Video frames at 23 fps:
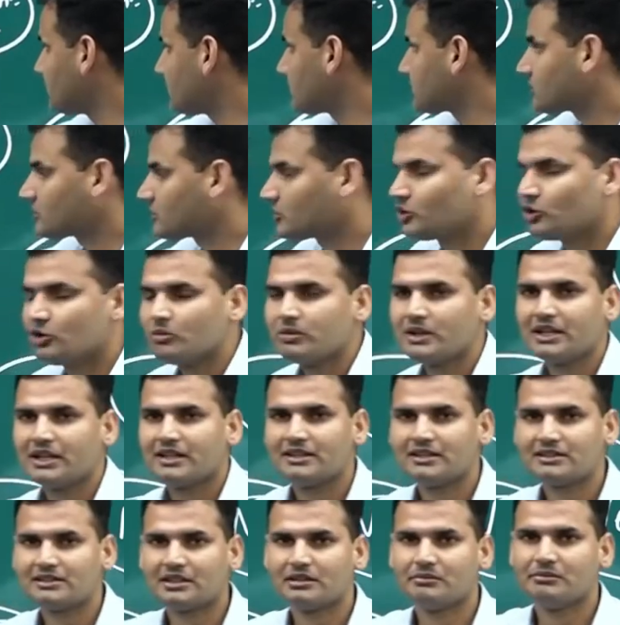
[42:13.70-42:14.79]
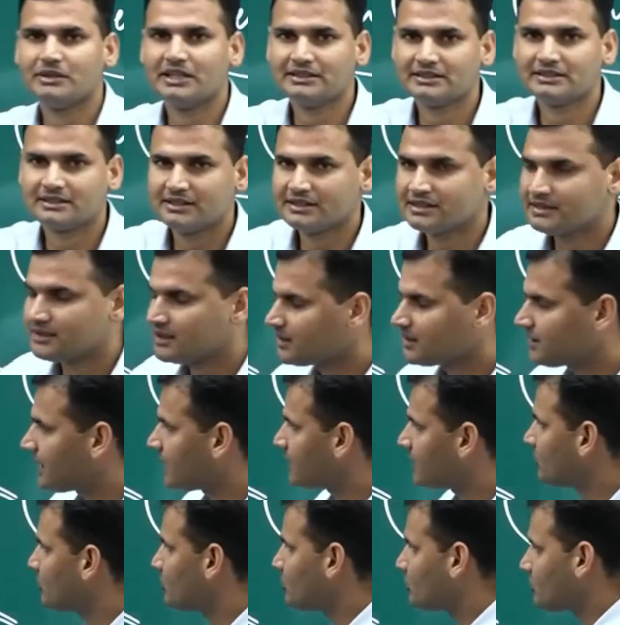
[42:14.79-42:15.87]
this globalization means this and
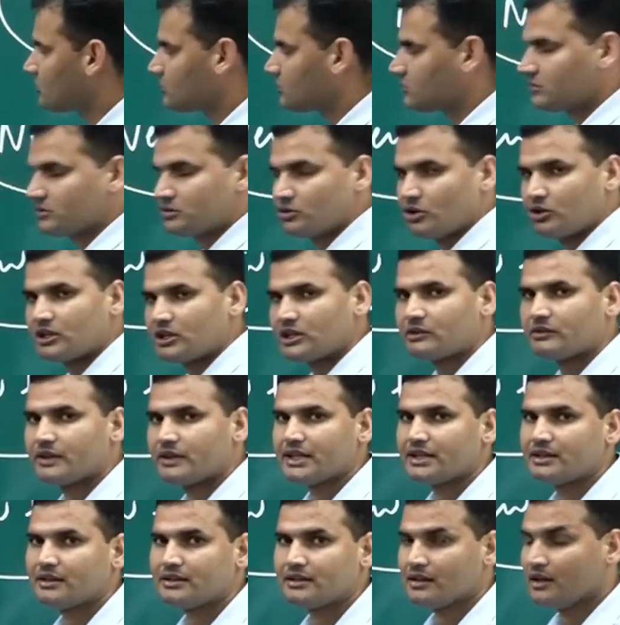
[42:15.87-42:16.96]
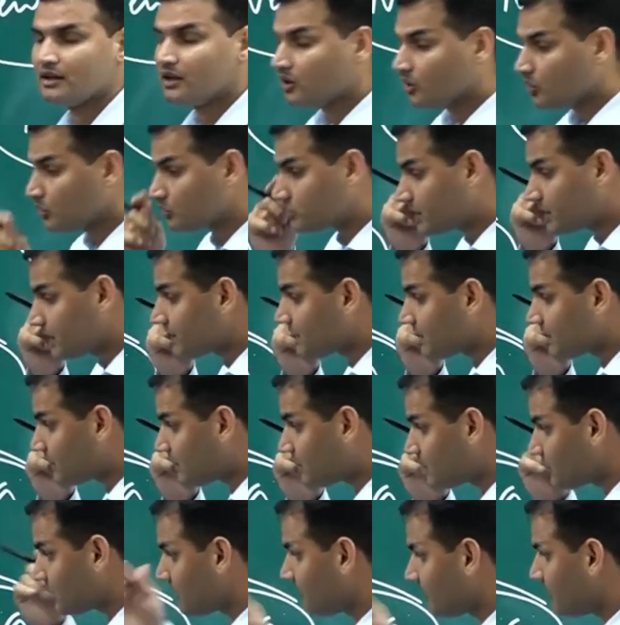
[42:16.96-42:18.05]
that. No, not required. Uske andar
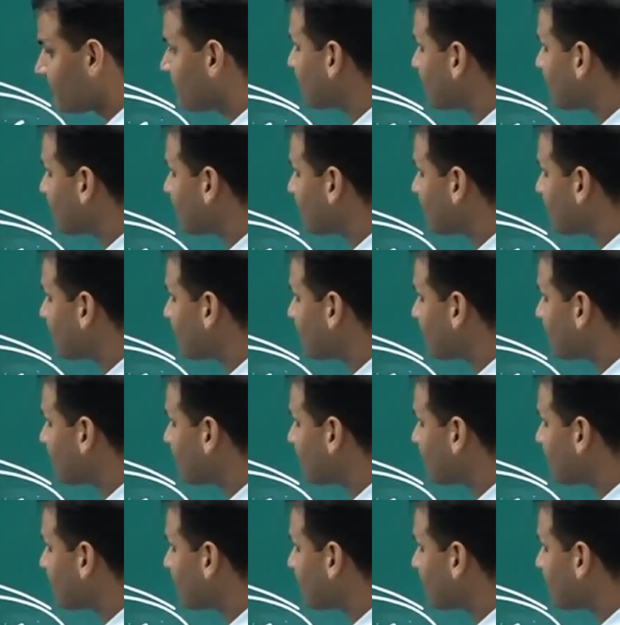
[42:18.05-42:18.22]
hame,